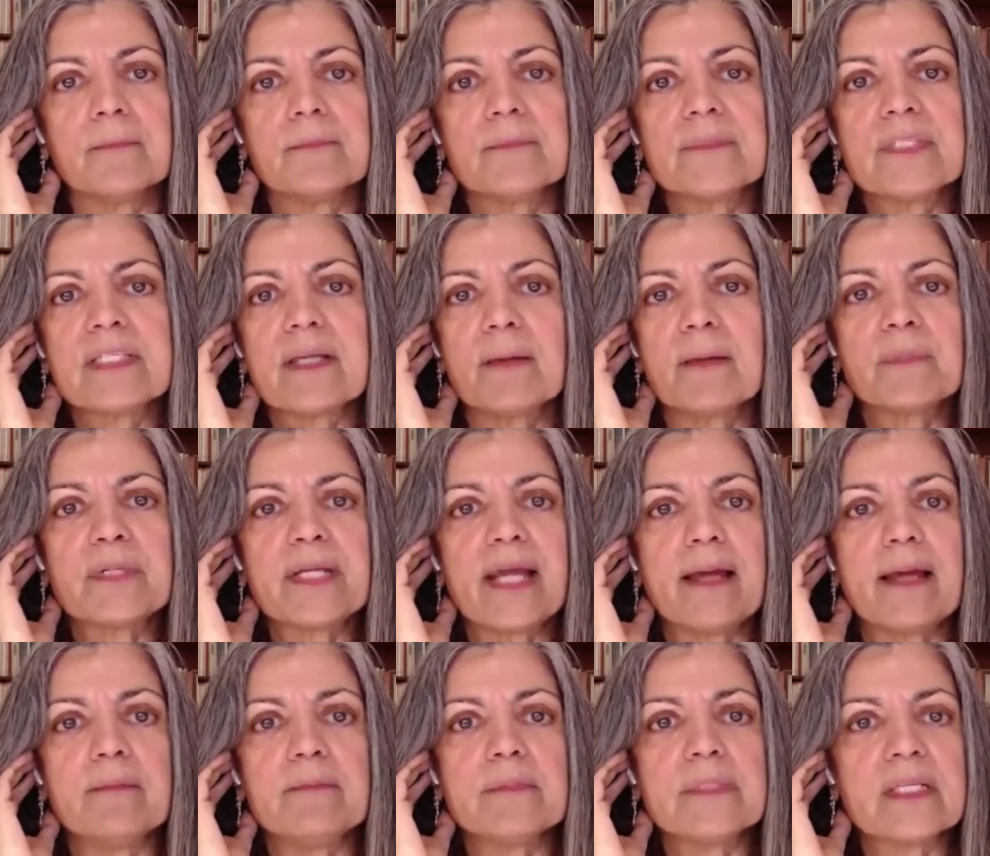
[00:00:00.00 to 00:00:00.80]

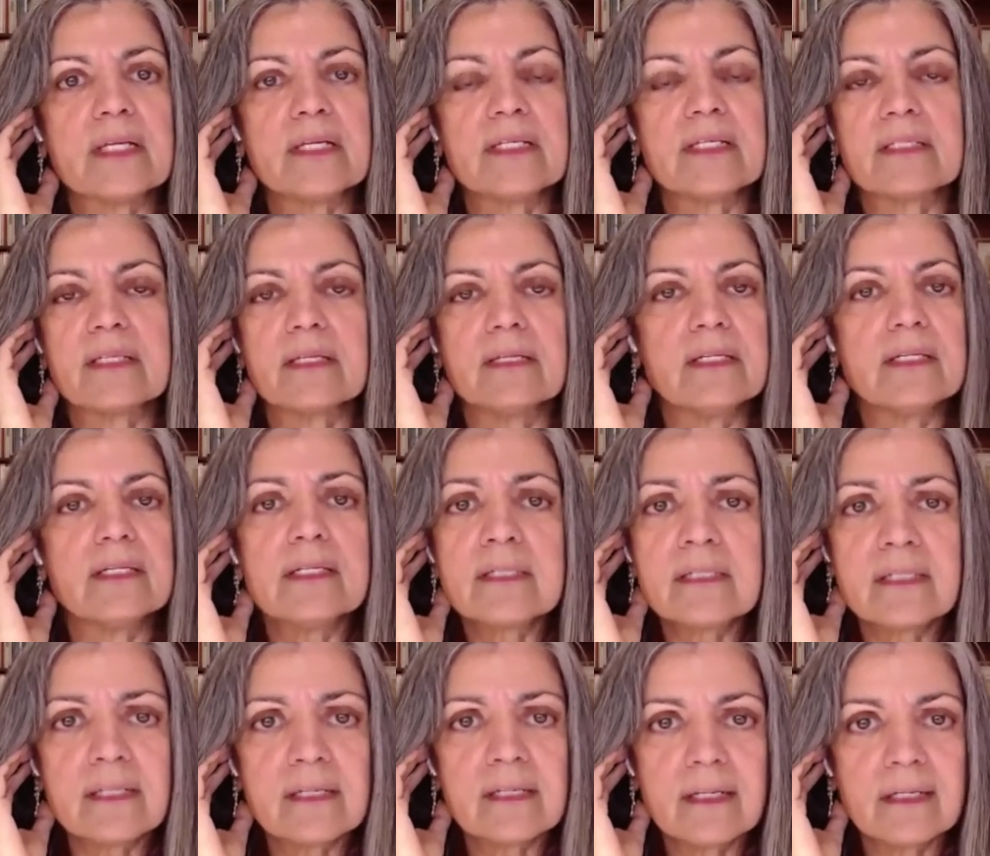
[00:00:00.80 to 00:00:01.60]
Sometimes it's a
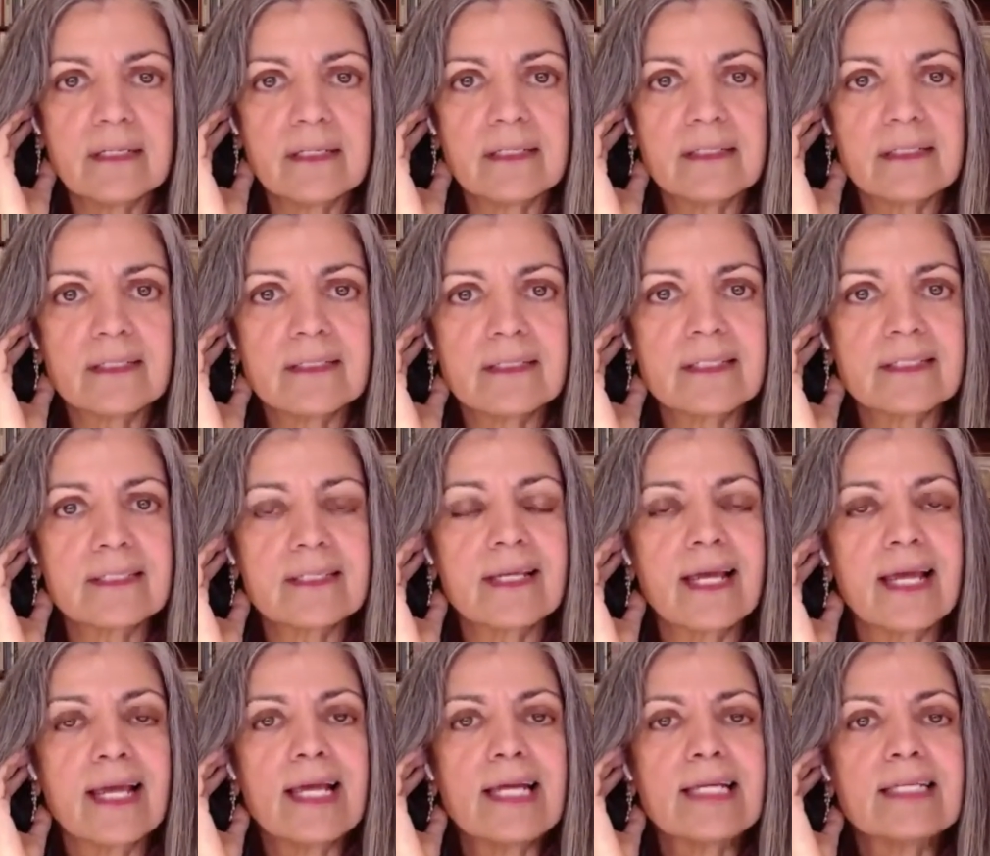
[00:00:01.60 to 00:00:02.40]
dissonance,
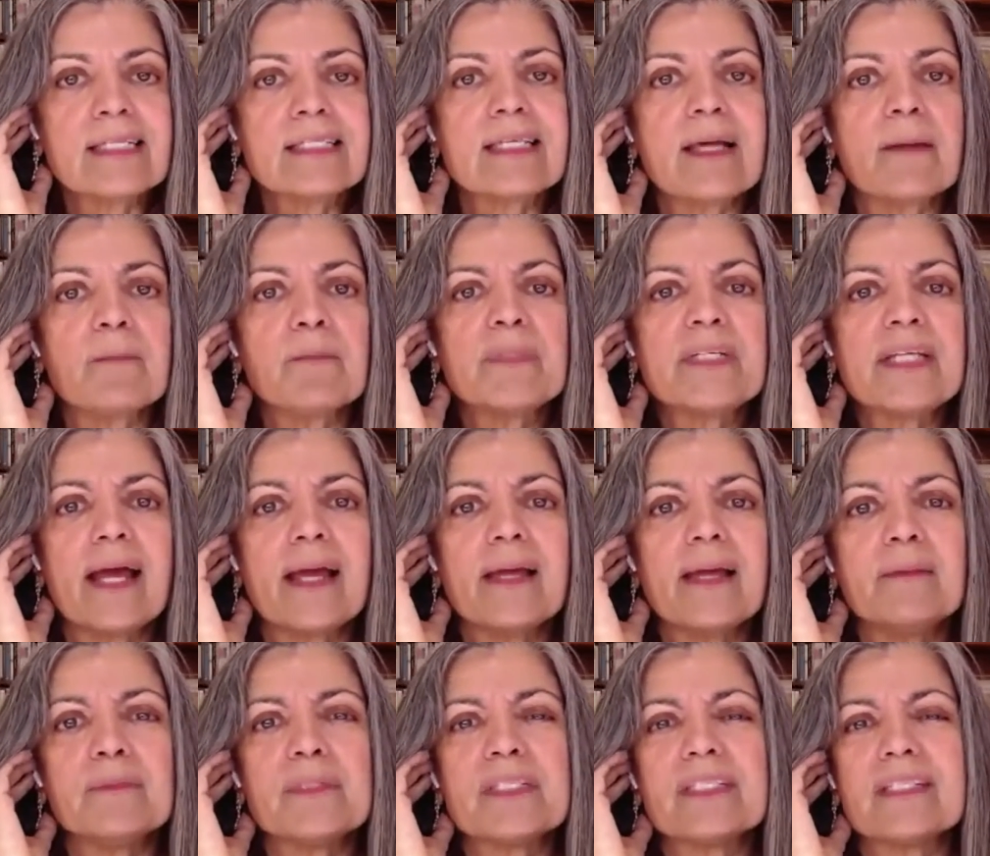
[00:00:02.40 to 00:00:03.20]

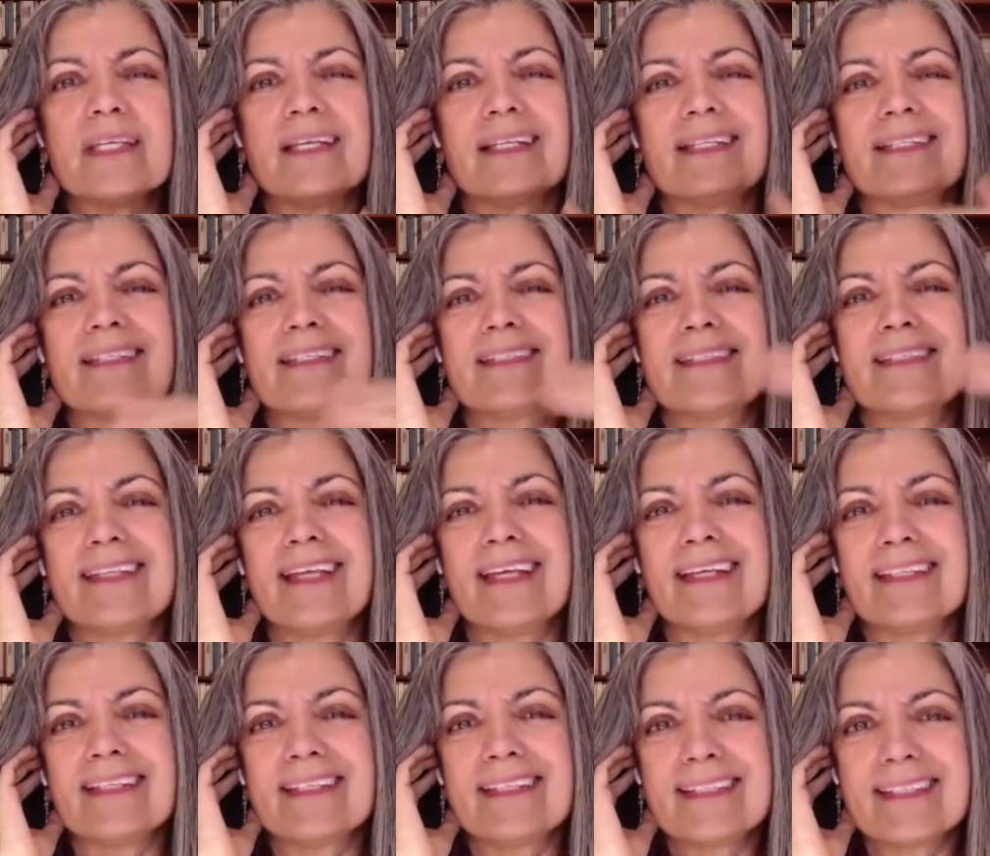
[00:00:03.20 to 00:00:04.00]
sometimes
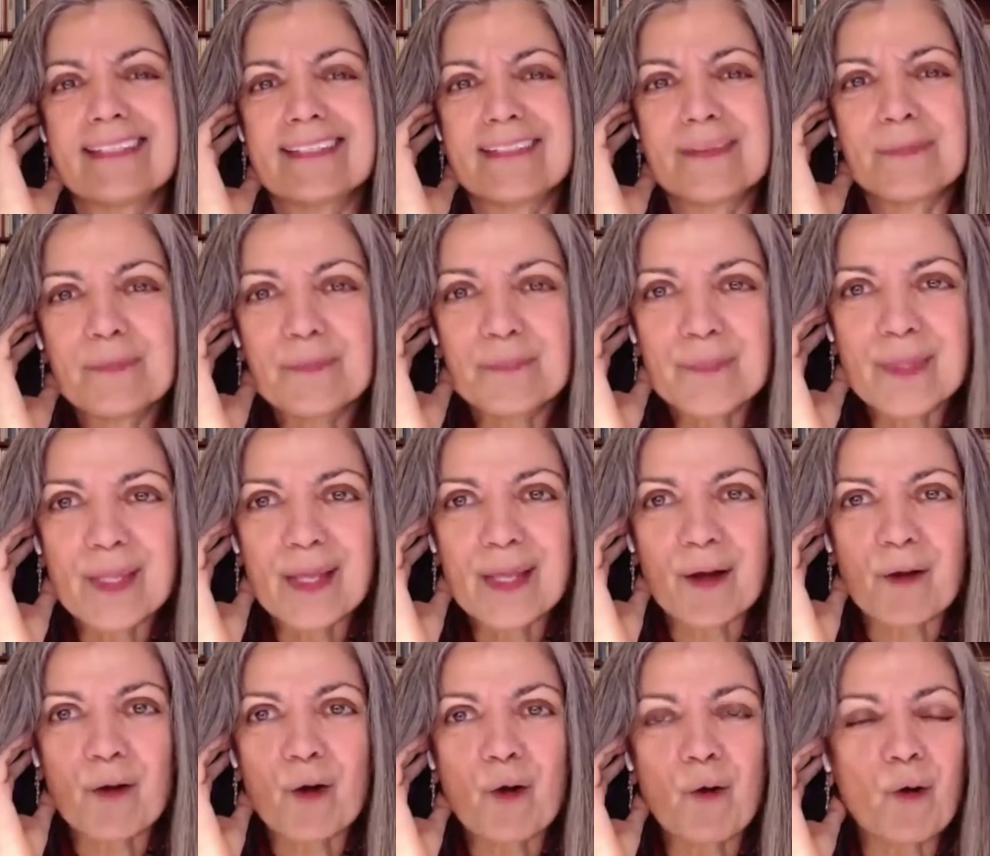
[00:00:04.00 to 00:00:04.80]
it's
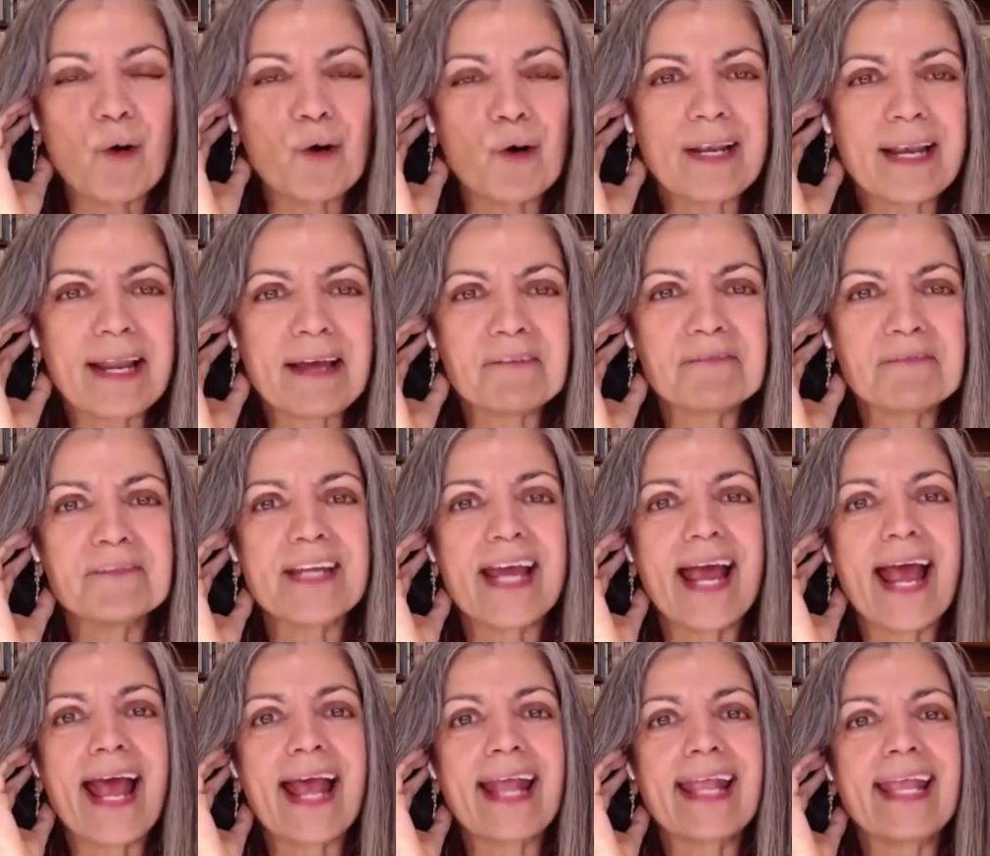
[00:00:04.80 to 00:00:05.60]
a chord left
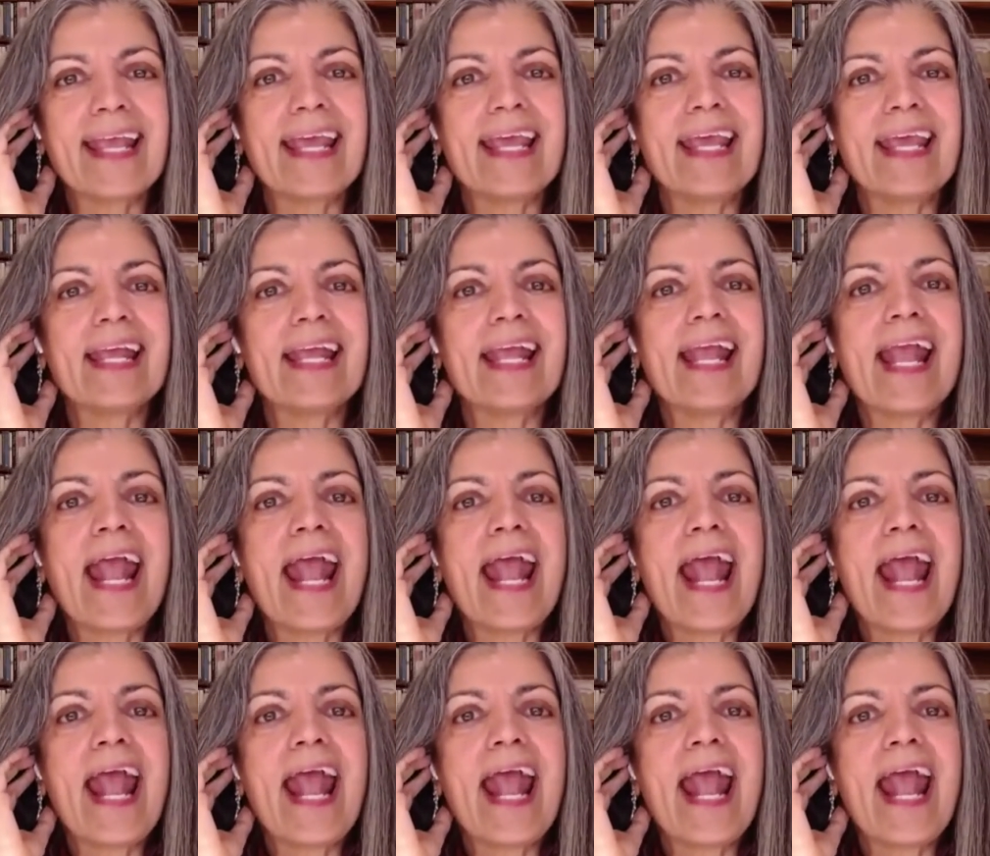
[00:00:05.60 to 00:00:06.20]
hanging,